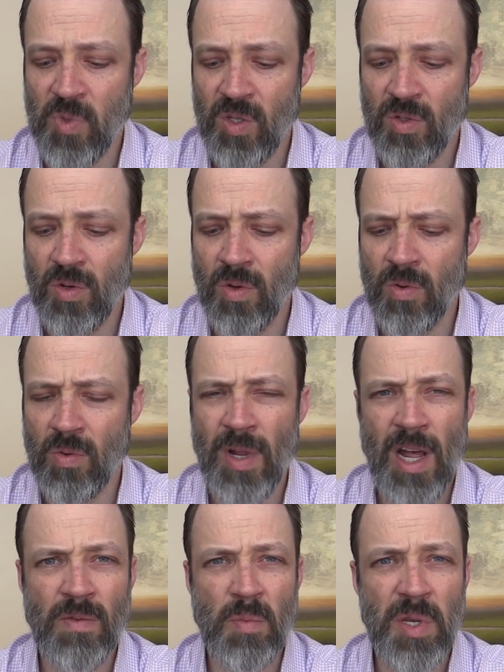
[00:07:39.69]
So
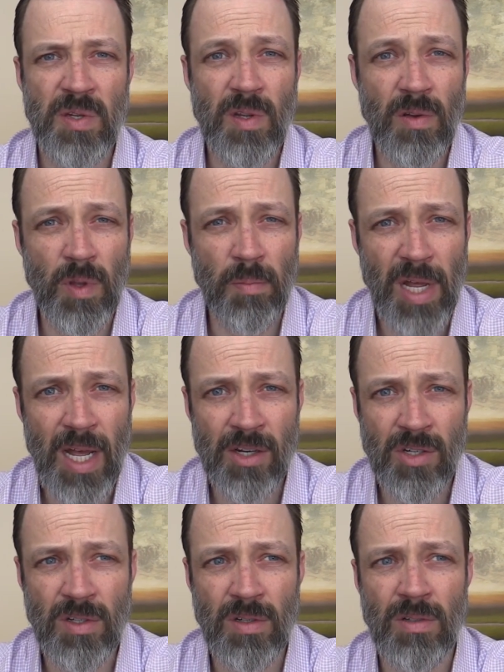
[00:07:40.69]
have a bit of
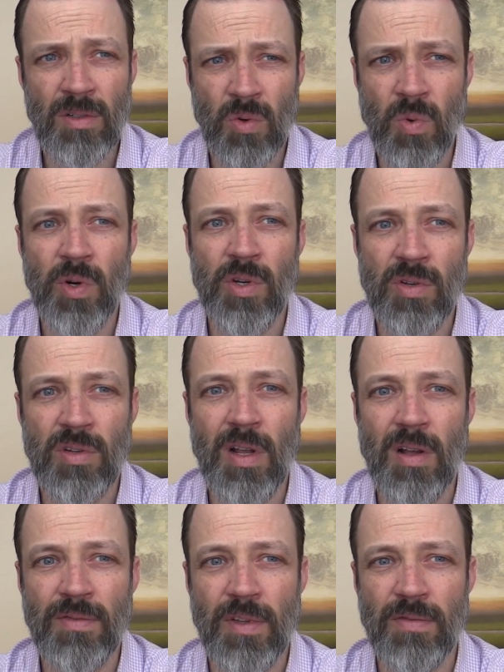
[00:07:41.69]
self-compassion toward yourself.